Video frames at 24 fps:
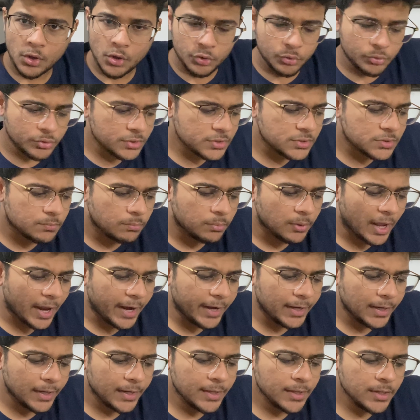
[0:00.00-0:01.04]
You just
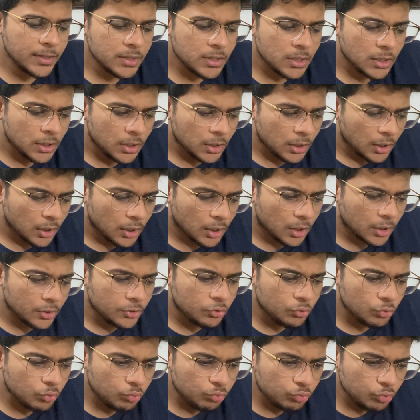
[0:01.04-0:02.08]
blindly,
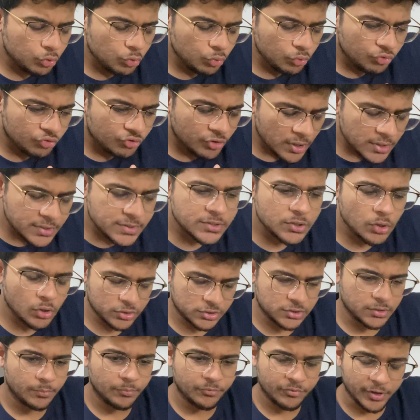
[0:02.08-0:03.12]
you trust your
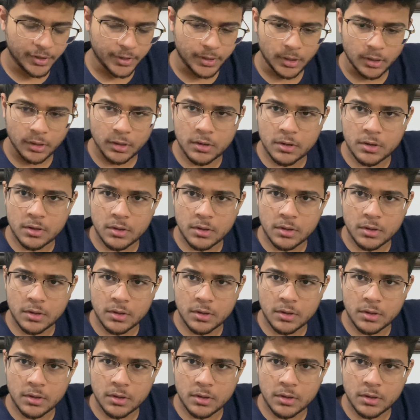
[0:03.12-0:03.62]
gym trainer.